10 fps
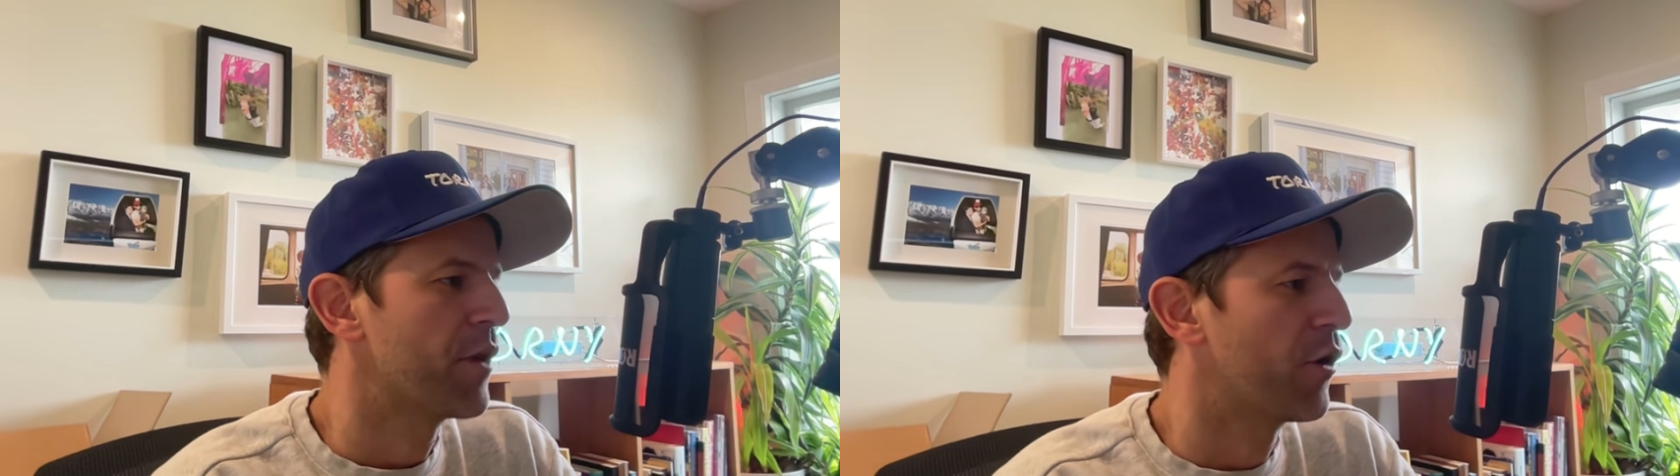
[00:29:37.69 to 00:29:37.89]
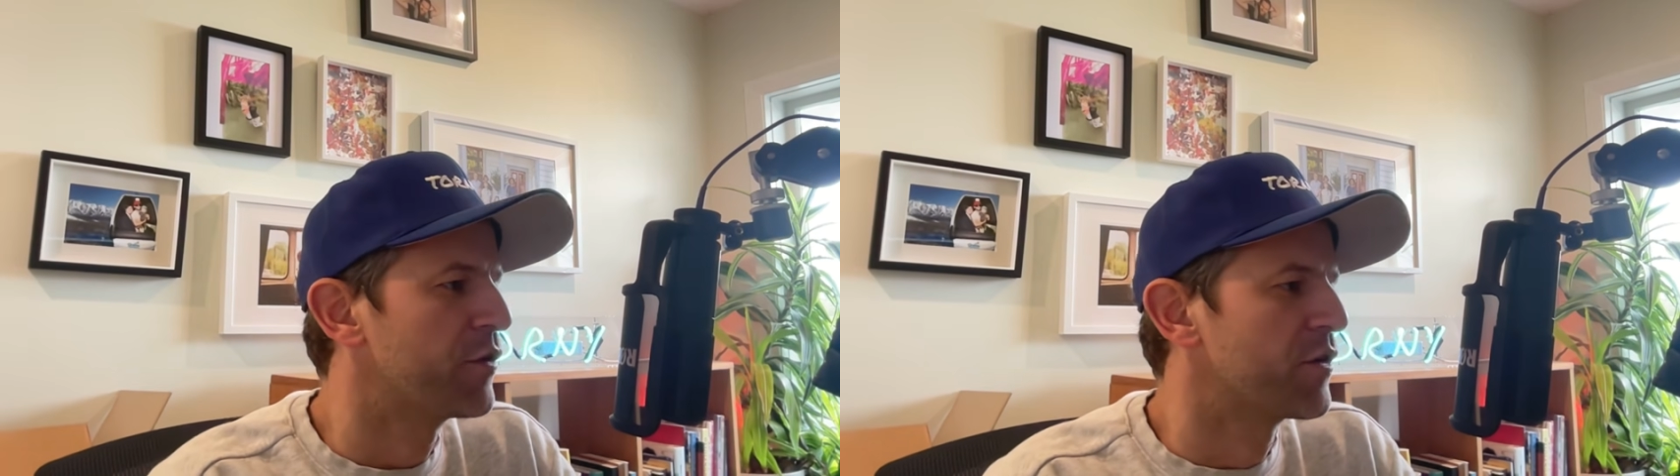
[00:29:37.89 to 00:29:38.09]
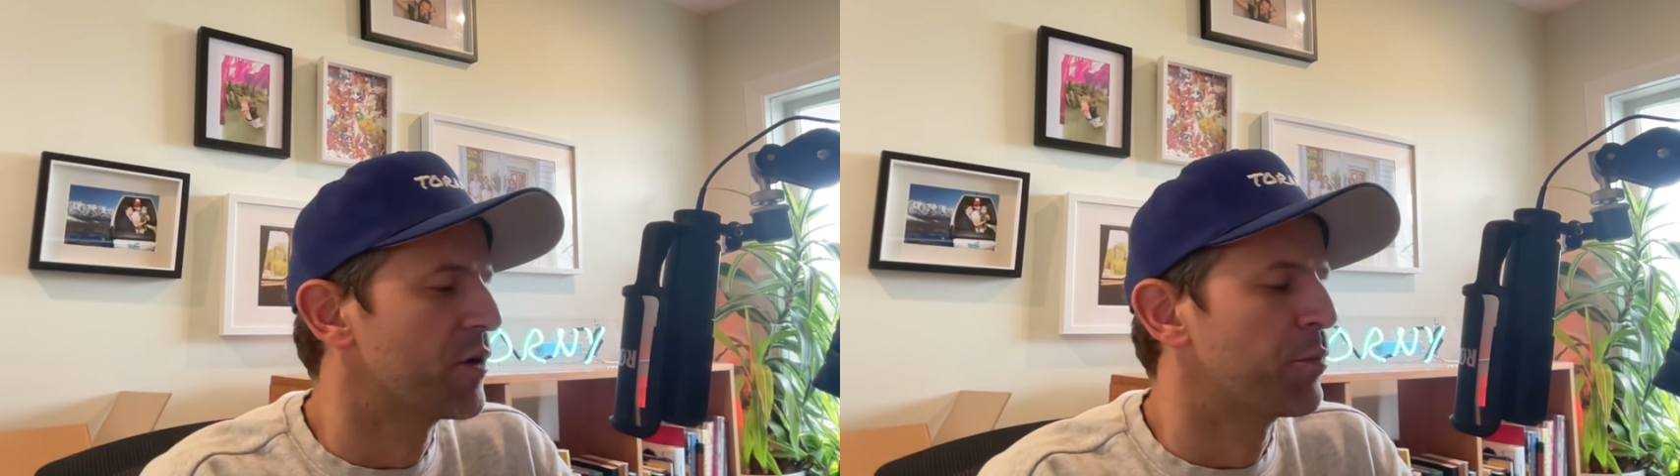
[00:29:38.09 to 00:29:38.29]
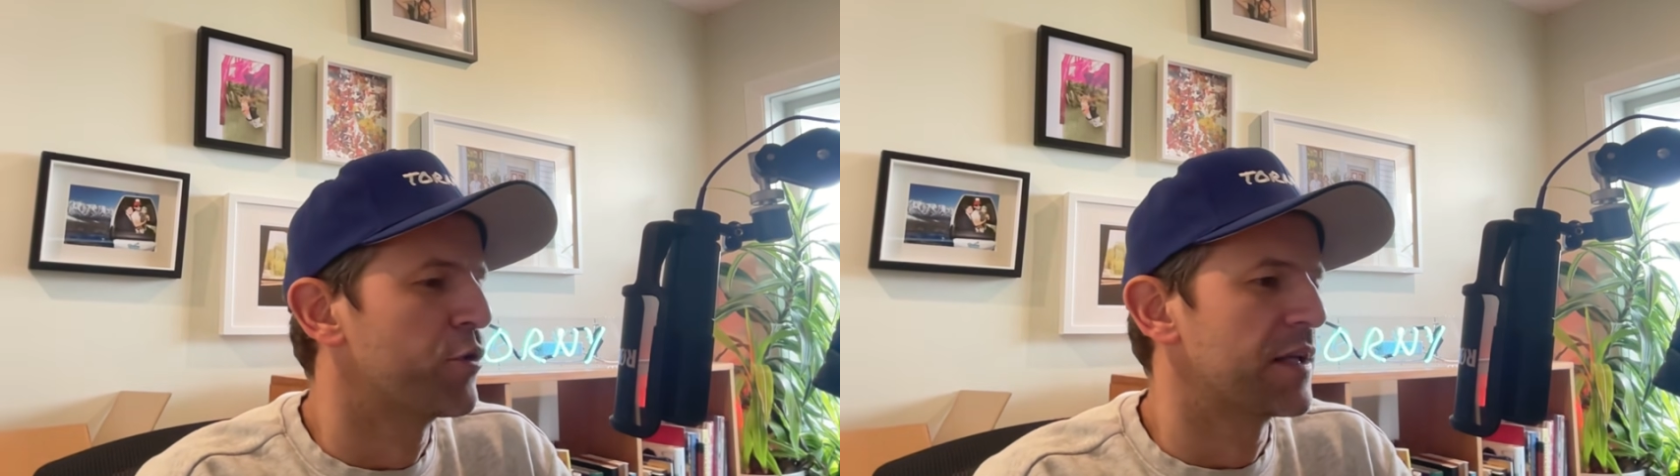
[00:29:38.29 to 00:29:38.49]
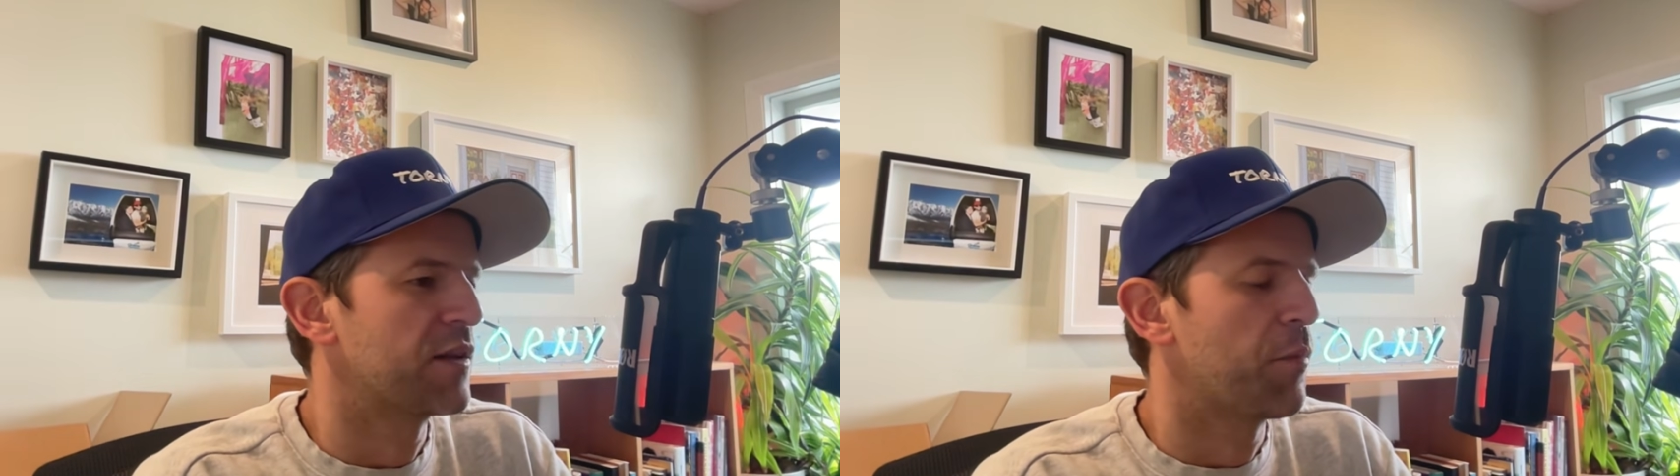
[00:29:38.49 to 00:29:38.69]
those that are
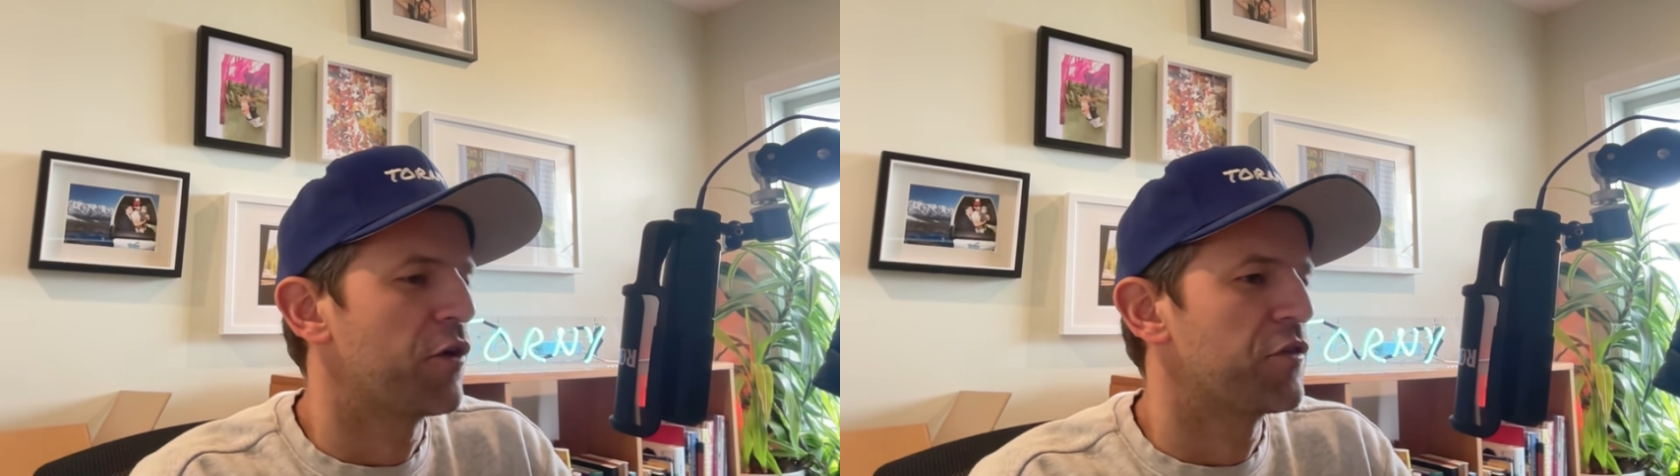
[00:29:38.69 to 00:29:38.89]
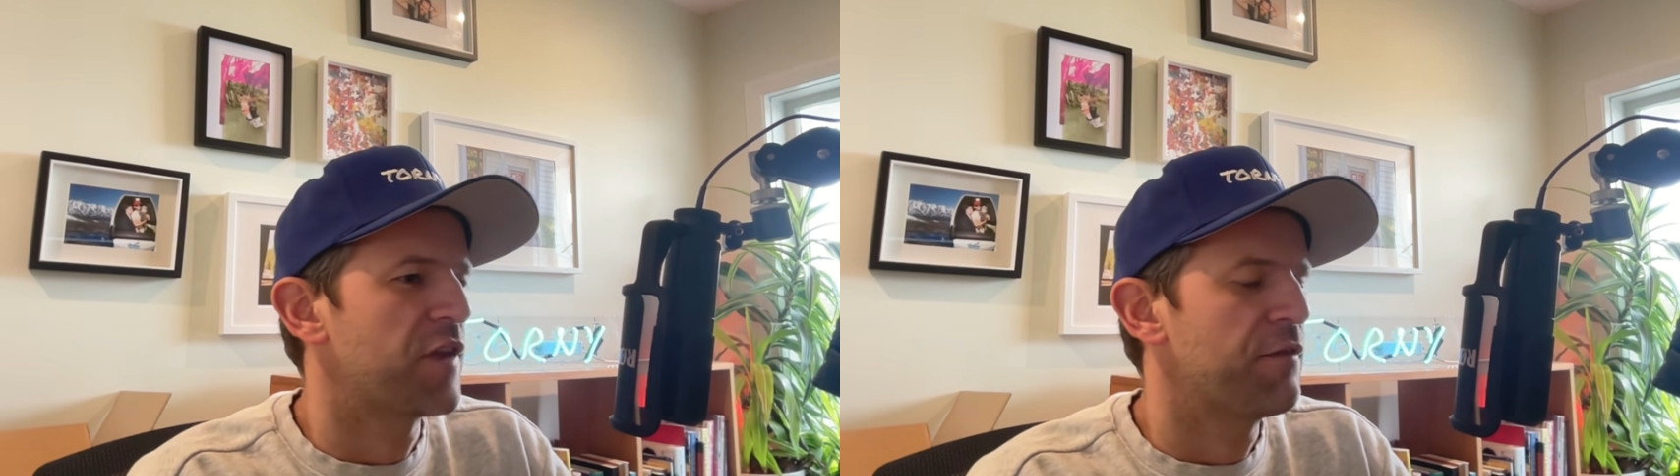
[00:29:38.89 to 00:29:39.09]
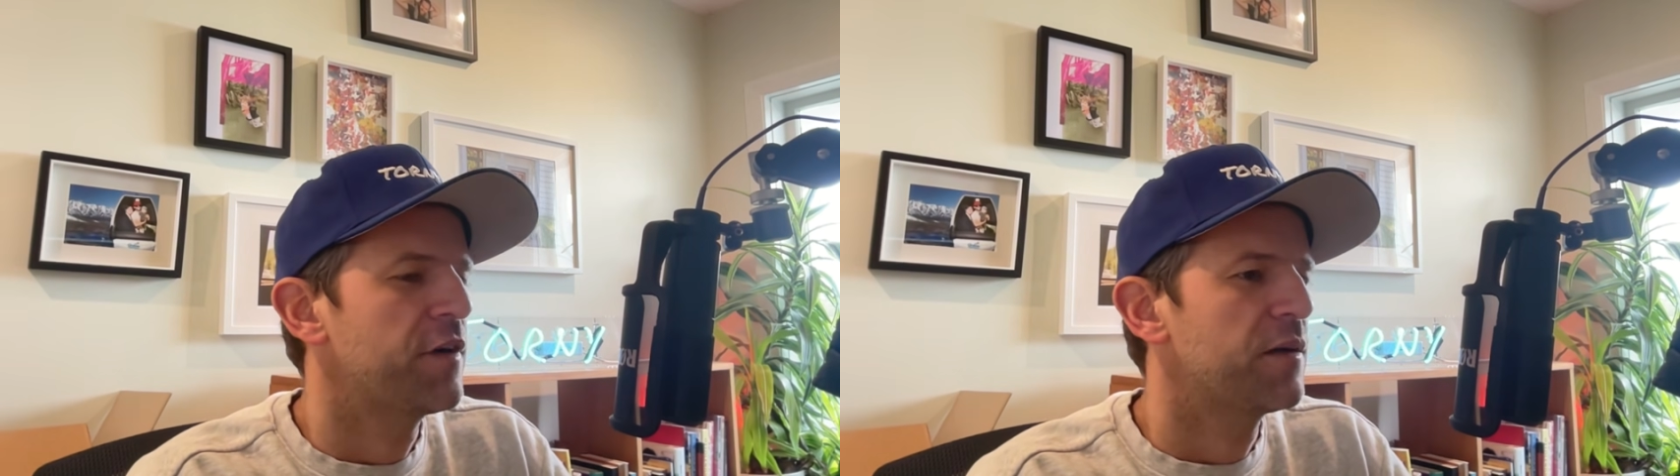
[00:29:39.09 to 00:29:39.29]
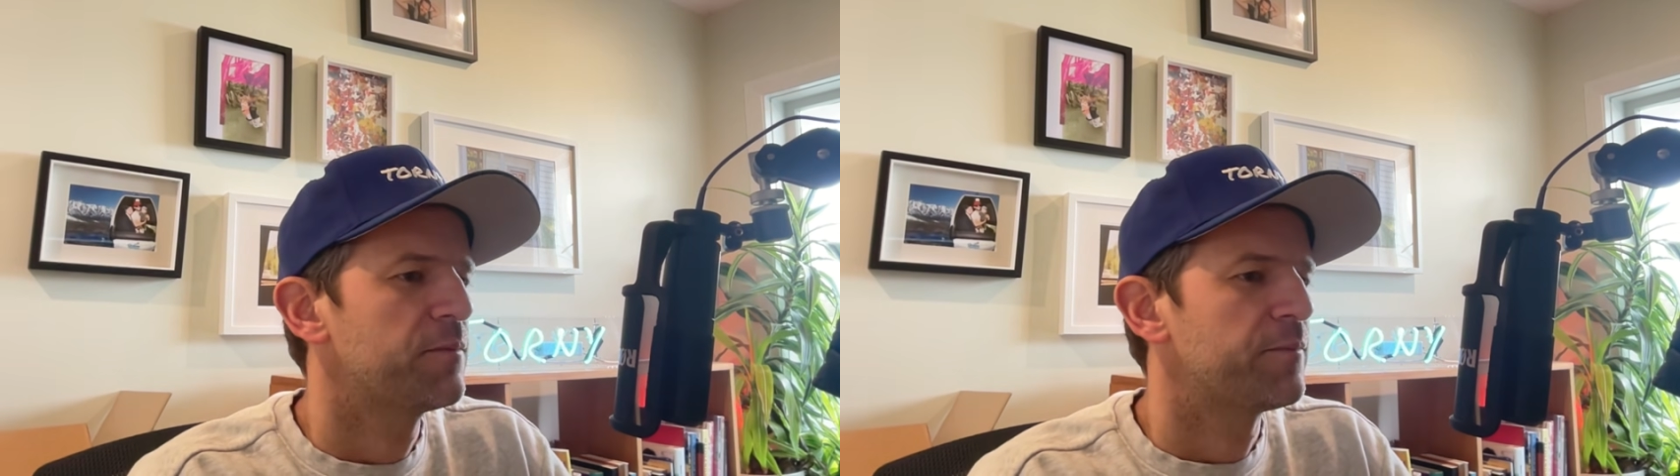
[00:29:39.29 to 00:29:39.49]
putting in the most effort.